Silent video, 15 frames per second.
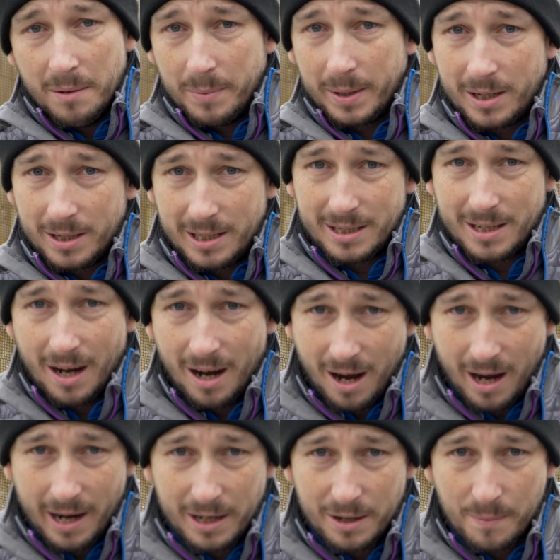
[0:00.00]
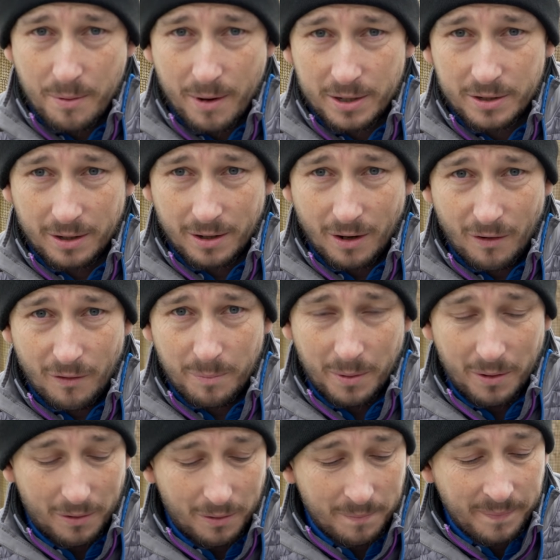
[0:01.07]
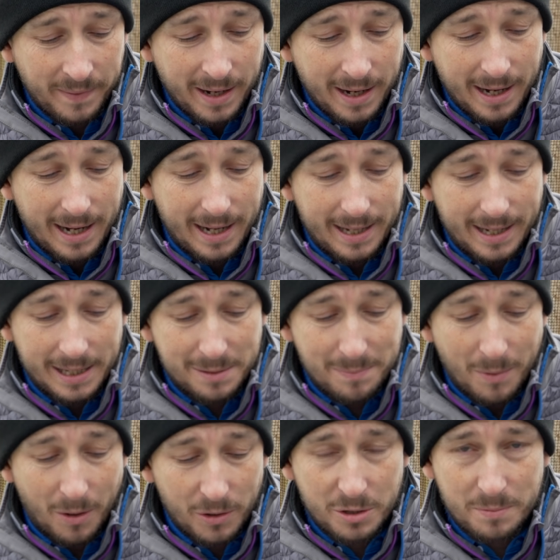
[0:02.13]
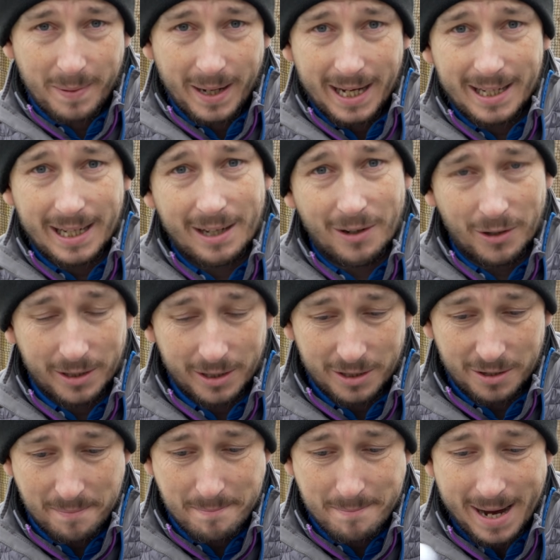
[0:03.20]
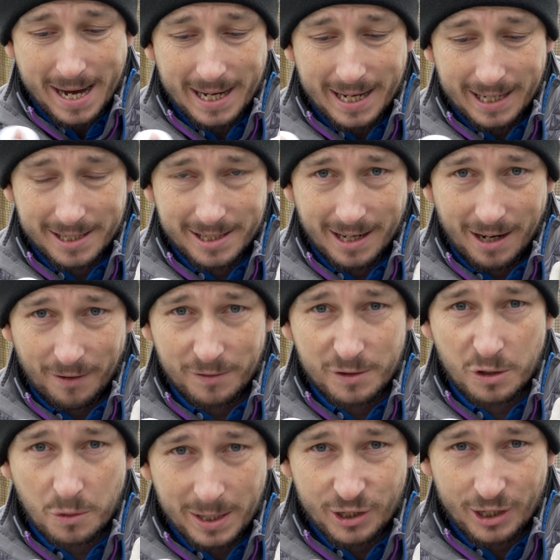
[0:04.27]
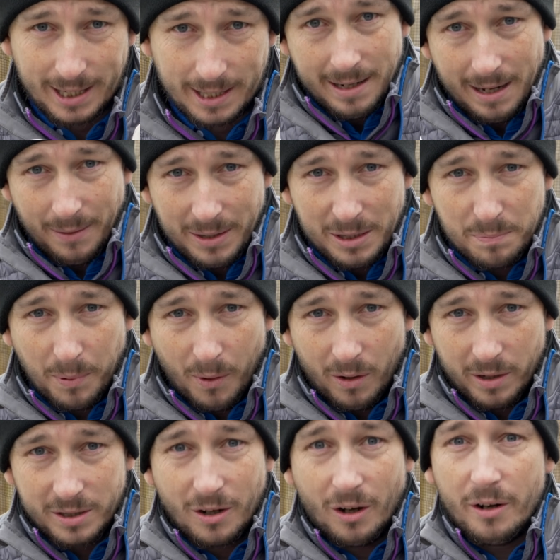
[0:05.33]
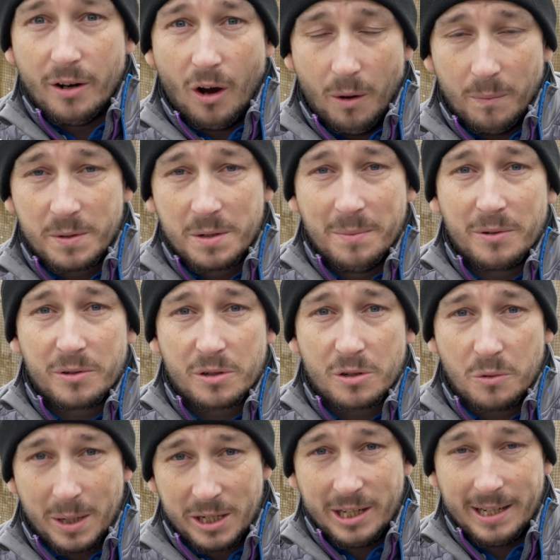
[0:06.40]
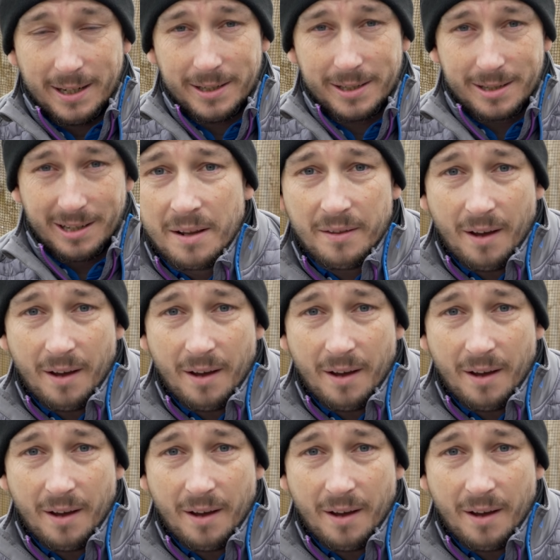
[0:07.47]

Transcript: Because it's a high compression golf ball, it needs more speed in order to make itself squishy. Now each ball has got an optimal squishiness.